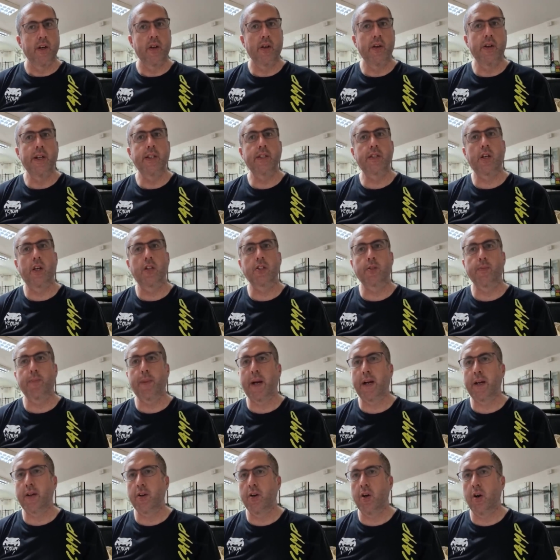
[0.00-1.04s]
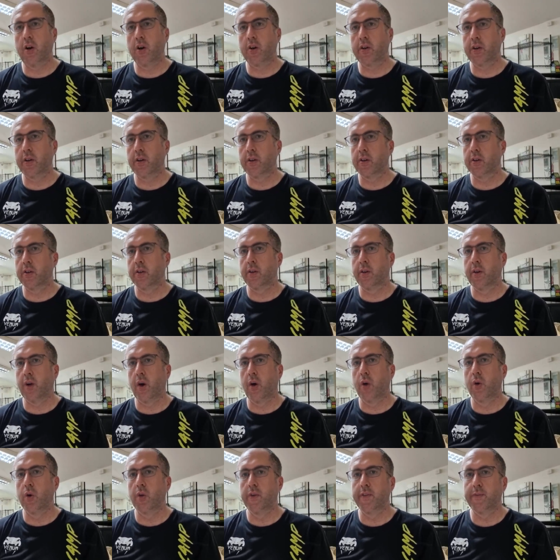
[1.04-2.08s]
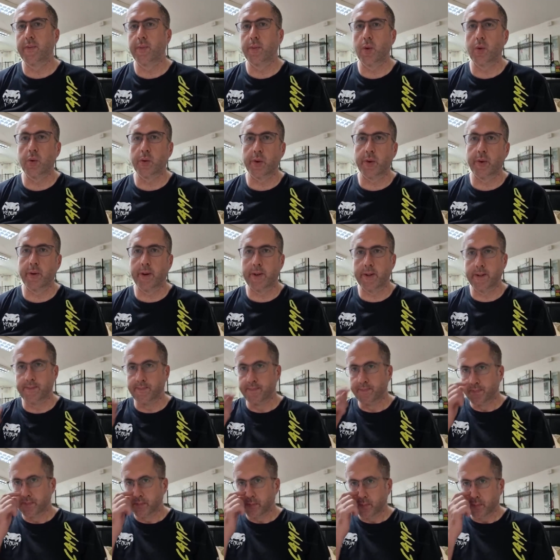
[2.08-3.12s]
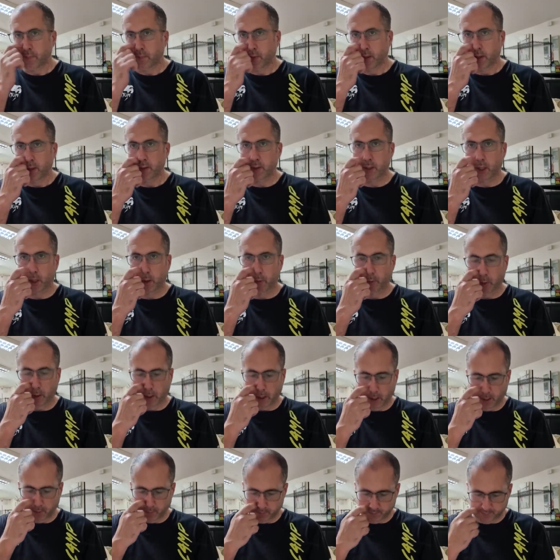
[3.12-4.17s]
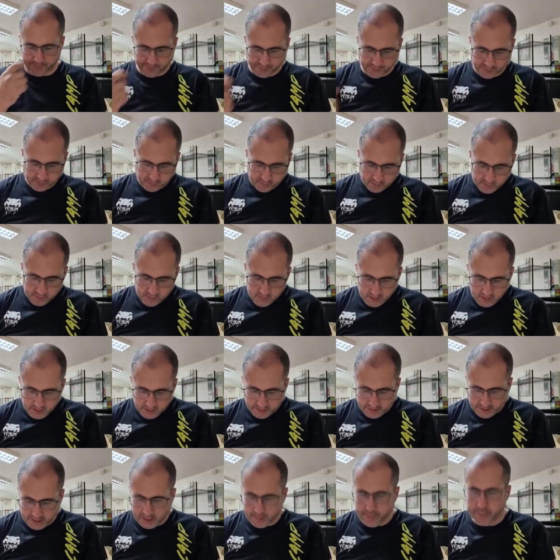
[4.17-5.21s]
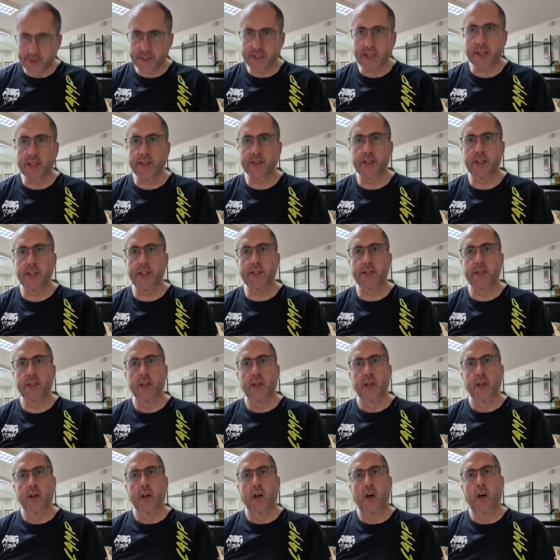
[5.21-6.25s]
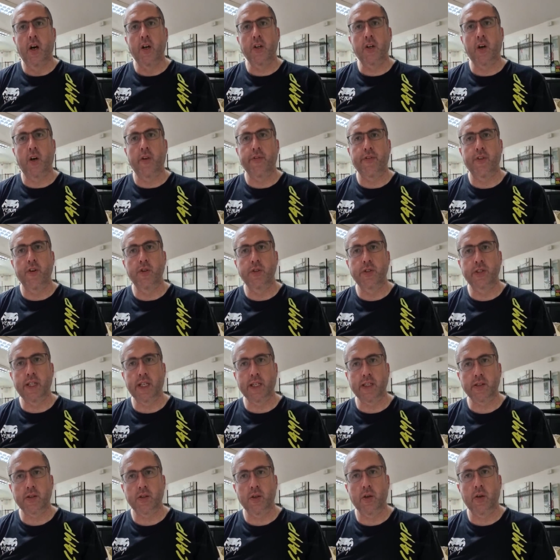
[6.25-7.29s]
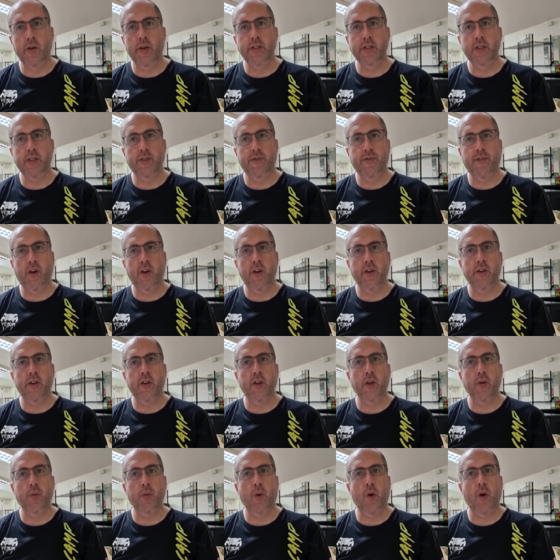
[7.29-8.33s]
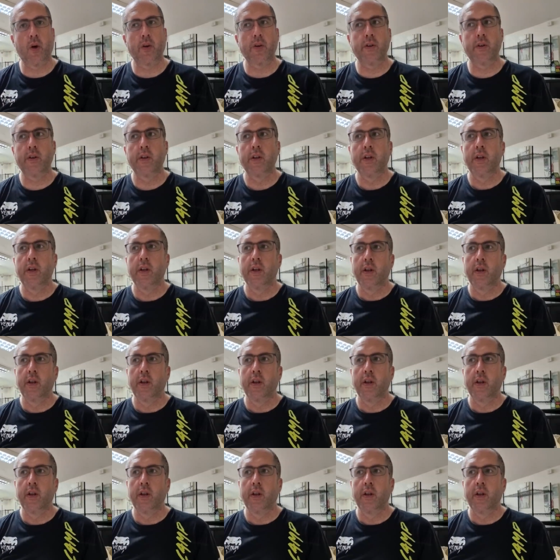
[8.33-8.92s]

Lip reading: you need to go to Bangkok, and not all of them will do it. So they are protected. I got through six lawyers to find a good one.